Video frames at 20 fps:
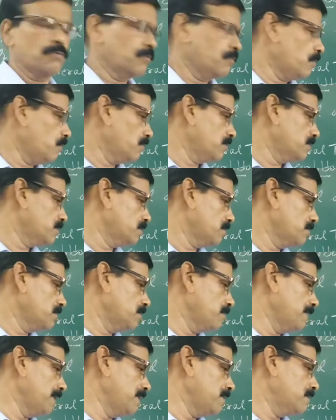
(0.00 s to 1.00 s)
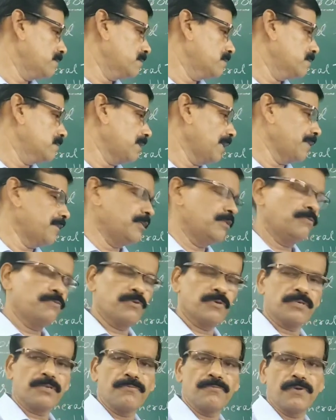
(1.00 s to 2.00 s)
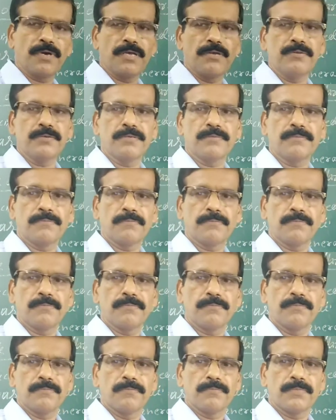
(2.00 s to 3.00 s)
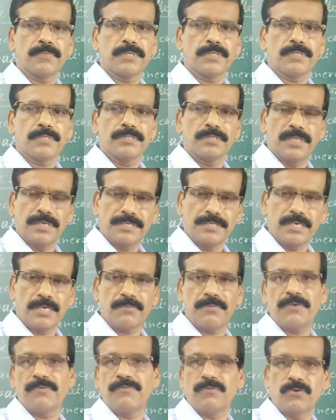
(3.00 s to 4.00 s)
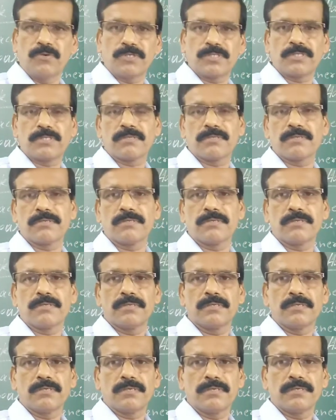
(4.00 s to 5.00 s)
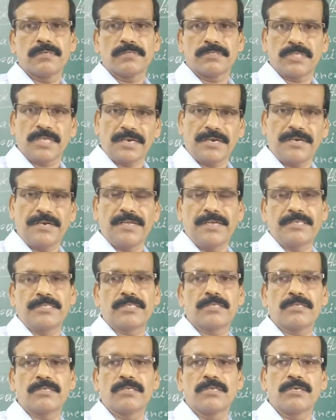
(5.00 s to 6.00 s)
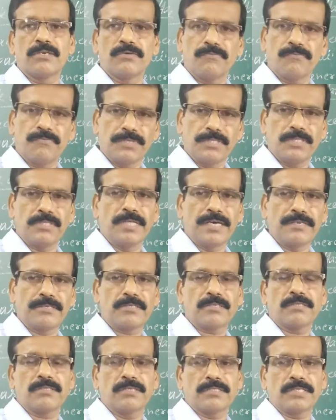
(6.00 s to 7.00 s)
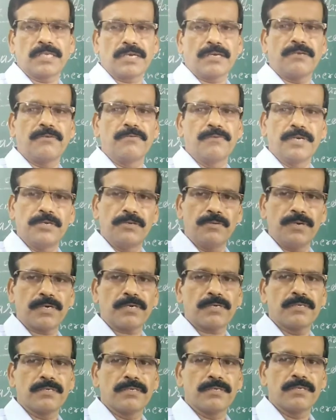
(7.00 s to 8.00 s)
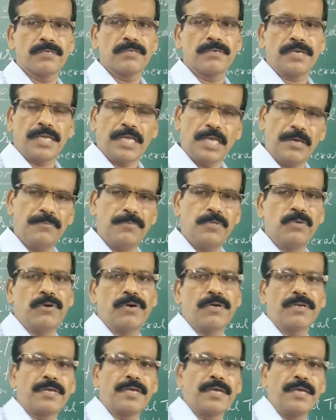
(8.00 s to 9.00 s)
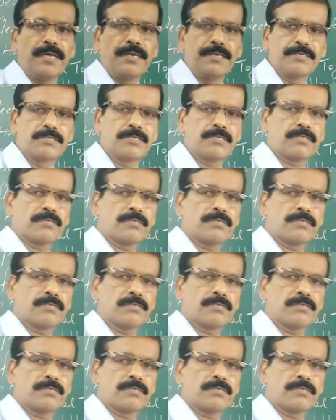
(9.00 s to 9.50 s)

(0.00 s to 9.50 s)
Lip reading: On 7th May 1945, the German force surrendered. With that, the Second World War came to an end.